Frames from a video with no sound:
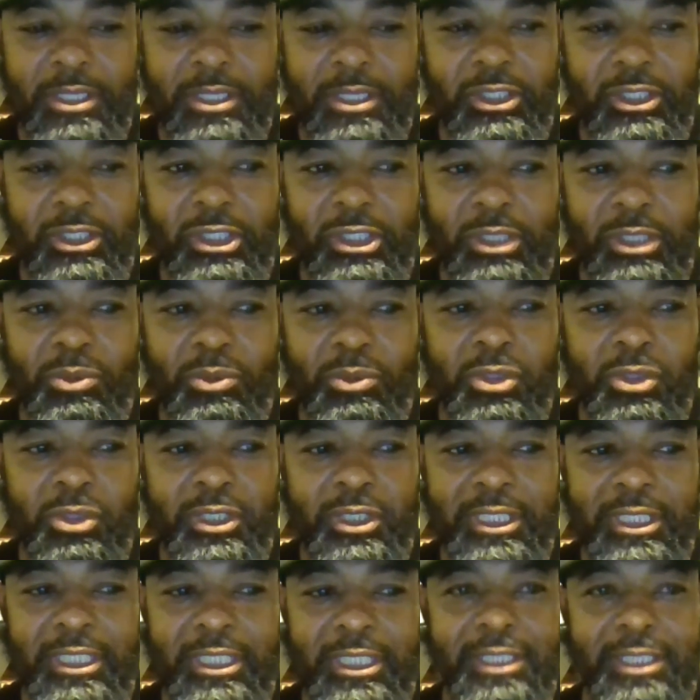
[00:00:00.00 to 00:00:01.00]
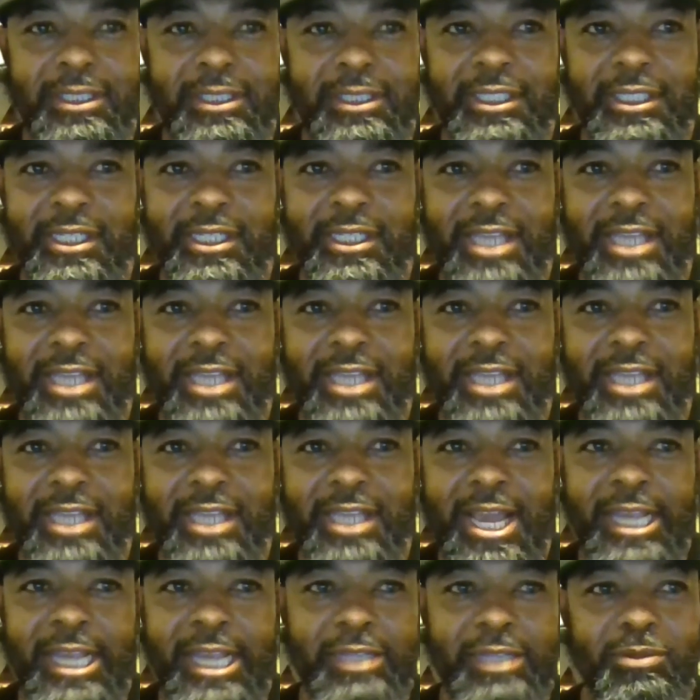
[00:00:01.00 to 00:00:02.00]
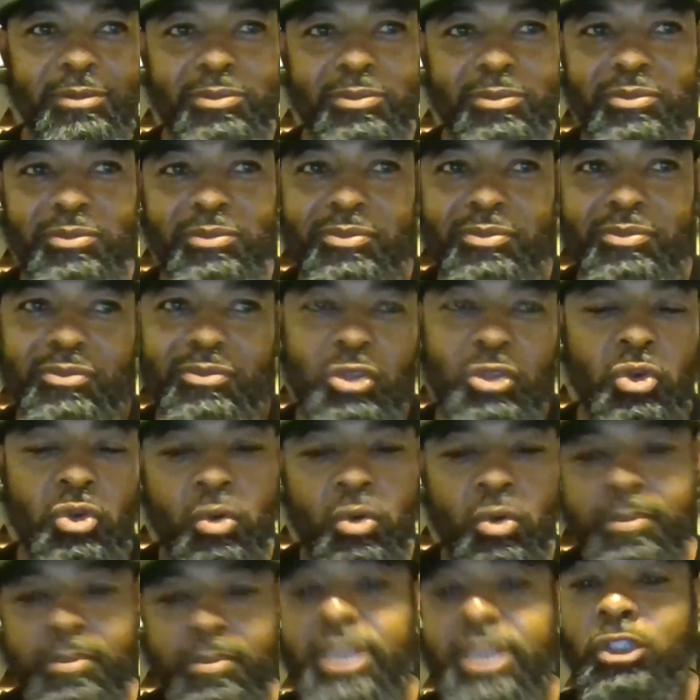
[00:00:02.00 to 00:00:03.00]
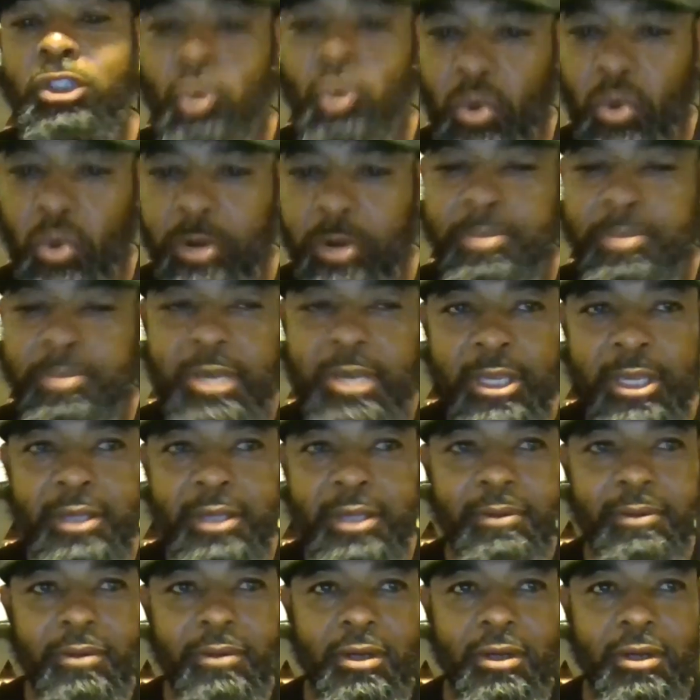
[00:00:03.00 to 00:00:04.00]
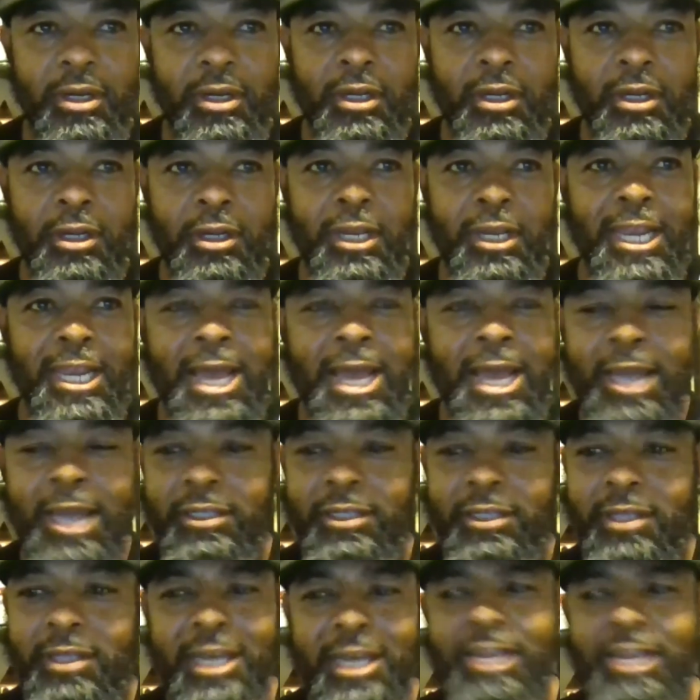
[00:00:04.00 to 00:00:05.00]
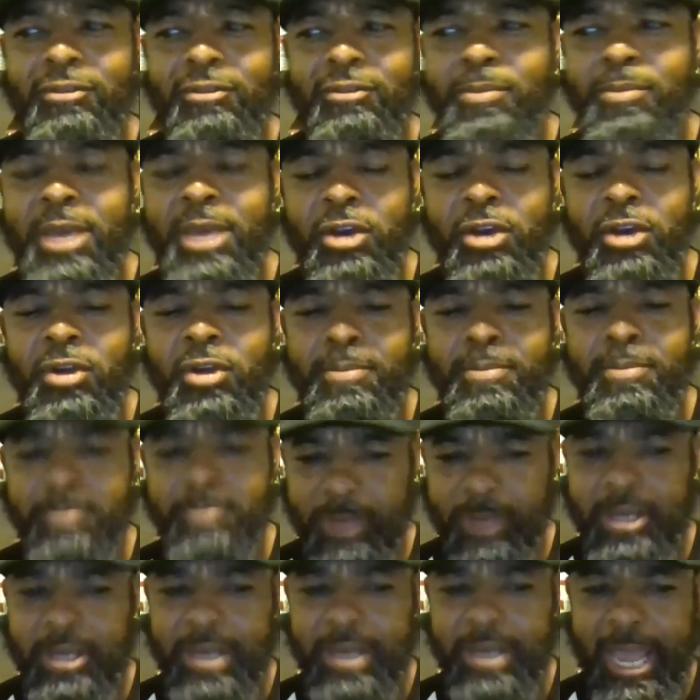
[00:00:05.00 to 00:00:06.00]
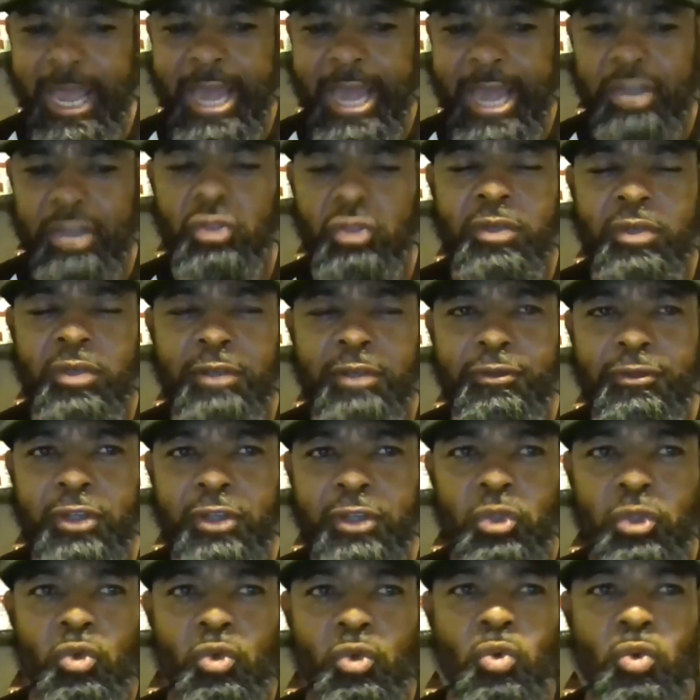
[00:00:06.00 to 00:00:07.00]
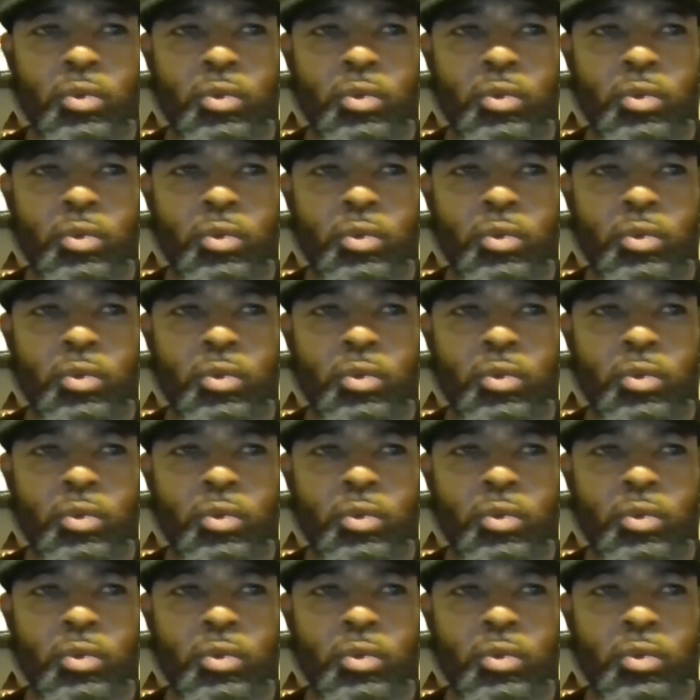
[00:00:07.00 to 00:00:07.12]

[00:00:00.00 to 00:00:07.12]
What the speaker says: she was just like mentoring me a lot. I never met her in the physical. We